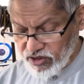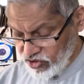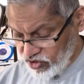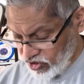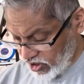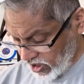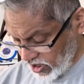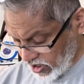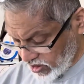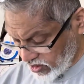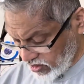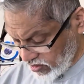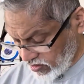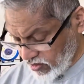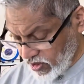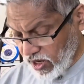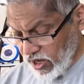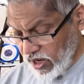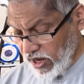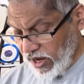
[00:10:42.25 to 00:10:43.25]
the jihad
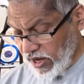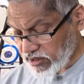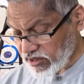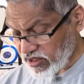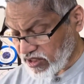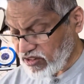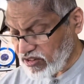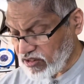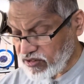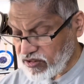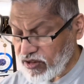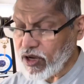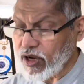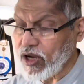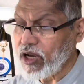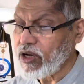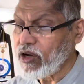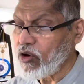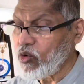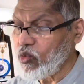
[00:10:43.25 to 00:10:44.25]
and this is
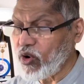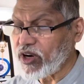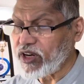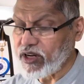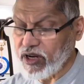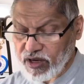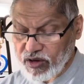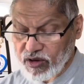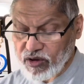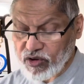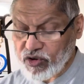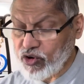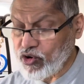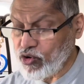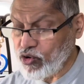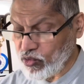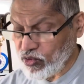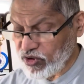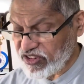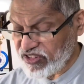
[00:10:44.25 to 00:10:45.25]
the what
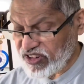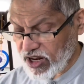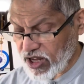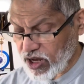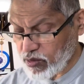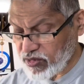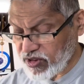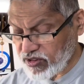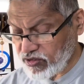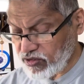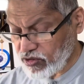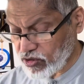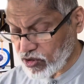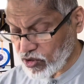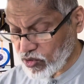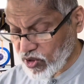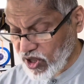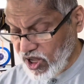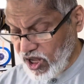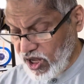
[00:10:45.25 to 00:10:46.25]
true Islam is
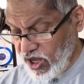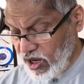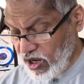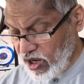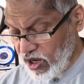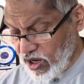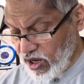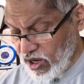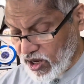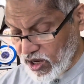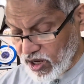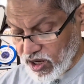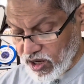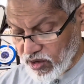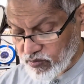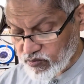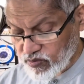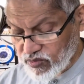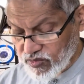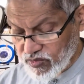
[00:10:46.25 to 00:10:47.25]
so uh,
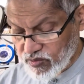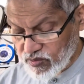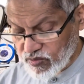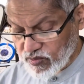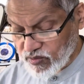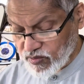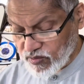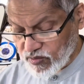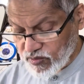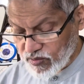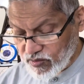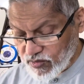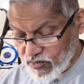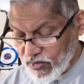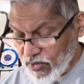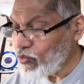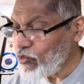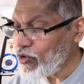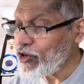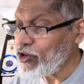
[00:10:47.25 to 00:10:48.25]

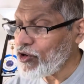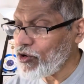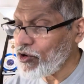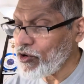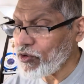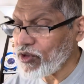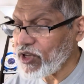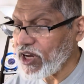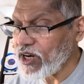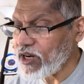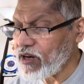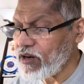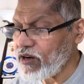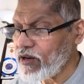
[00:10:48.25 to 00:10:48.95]
we should know that